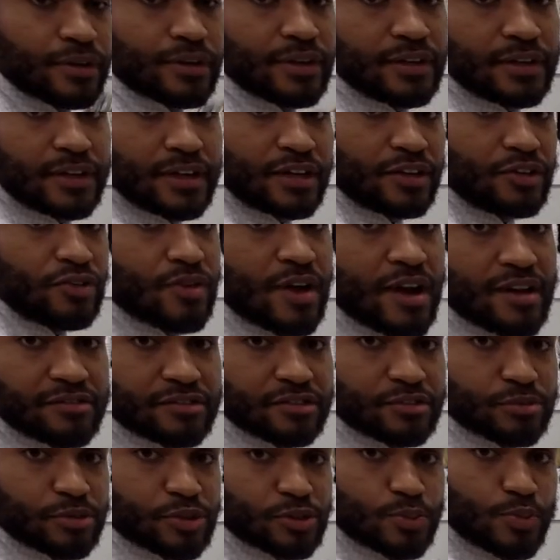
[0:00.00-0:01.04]
and then you have
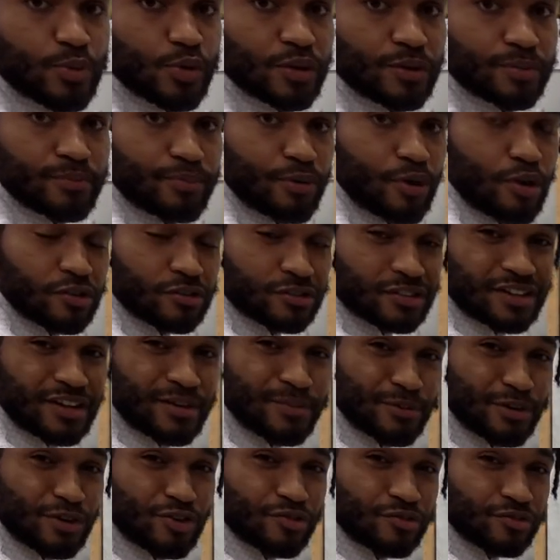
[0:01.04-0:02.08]
some smaller parts
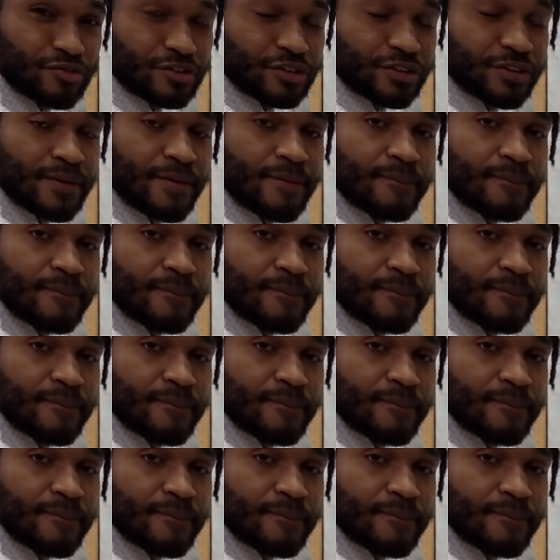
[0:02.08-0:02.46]
coming over it,